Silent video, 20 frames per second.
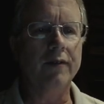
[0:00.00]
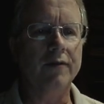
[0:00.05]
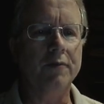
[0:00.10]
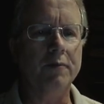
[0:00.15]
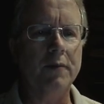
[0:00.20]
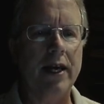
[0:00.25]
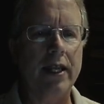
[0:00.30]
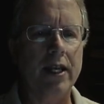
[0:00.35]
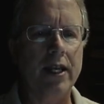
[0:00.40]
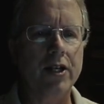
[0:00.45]

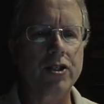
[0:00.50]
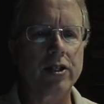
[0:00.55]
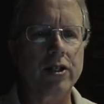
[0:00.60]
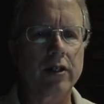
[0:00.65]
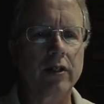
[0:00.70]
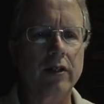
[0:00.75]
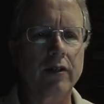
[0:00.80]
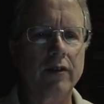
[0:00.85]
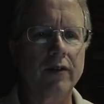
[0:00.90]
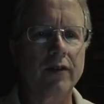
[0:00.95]

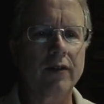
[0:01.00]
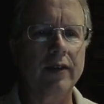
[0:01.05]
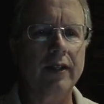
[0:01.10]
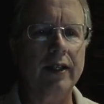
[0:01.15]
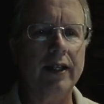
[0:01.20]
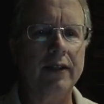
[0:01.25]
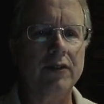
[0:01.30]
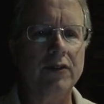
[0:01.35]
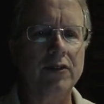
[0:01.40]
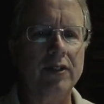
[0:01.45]
manager
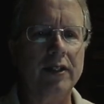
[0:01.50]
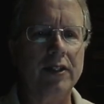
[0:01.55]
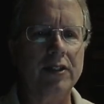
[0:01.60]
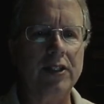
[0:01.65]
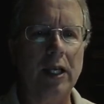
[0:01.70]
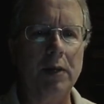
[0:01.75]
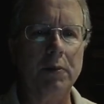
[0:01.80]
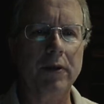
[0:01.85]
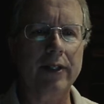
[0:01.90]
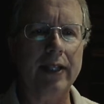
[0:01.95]
is
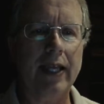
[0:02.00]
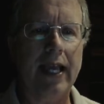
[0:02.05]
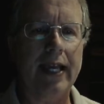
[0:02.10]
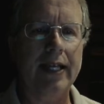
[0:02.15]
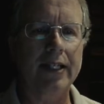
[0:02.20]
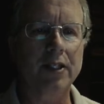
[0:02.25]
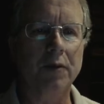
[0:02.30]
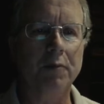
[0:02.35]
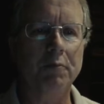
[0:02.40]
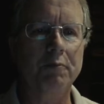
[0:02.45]
able to
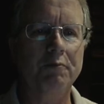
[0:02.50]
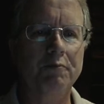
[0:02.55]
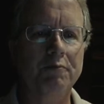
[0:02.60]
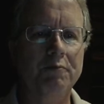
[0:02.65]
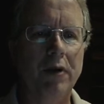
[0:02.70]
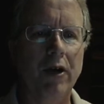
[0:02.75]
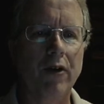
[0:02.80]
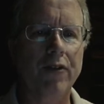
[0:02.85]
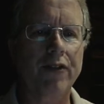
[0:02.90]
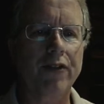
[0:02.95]
handle
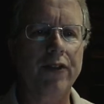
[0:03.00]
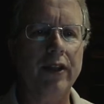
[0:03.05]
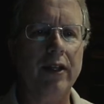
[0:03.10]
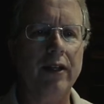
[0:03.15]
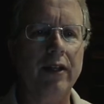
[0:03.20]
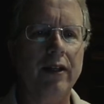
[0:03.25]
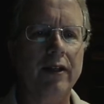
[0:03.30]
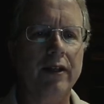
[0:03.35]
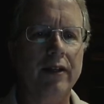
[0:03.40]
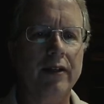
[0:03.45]
both the